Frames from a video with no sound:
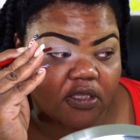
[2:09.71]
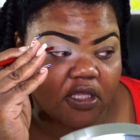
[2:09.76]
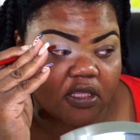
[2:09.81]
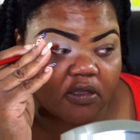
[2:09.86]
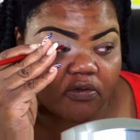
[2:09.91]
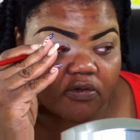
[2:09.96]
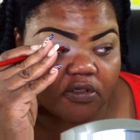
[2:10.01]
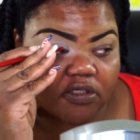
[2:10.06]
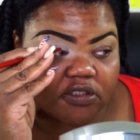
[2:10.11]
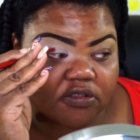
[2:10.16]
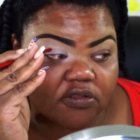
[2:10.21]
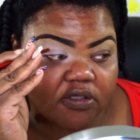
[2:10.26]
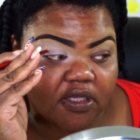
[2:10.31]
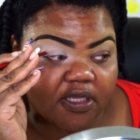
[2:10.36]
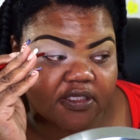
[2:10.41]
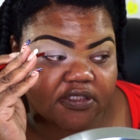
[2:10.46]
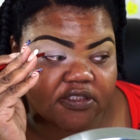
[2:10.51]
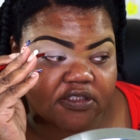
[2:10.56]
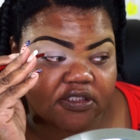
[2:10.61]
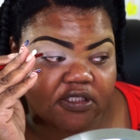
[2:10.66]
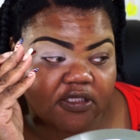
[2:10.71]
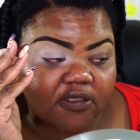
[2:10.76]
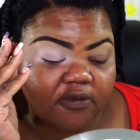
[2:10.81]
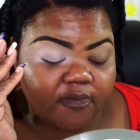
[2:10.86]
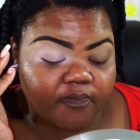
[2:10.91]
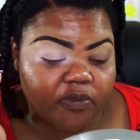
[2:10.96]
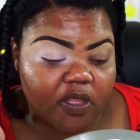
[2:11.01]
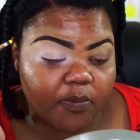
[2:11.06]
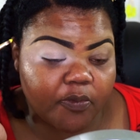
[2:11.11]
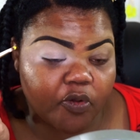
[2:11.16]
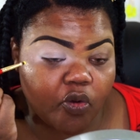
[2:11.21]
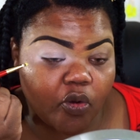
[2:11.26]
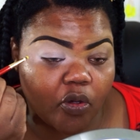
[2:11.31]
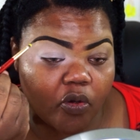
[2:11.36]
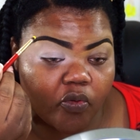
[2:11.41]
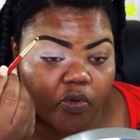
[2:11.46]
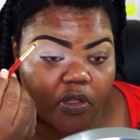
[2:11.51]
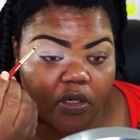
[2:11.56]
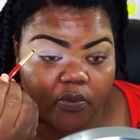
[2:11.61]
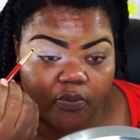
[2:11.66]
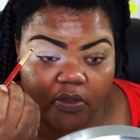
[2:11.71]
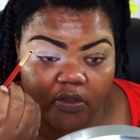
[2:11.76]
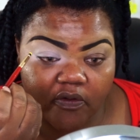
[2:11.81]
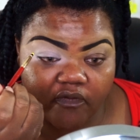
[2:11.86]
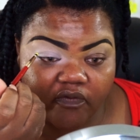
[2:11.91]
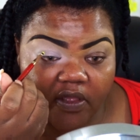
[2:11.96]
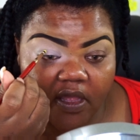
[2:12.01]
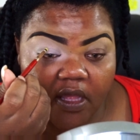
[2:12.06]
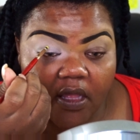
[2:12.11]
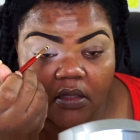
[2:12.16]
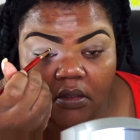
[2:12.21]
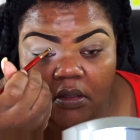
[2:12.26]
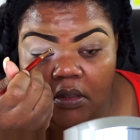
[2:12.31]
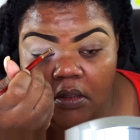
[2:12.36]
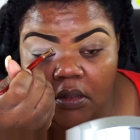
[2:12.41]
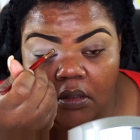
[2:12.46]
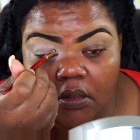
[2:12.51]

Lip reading: That crease you guys see, I'm going right above that.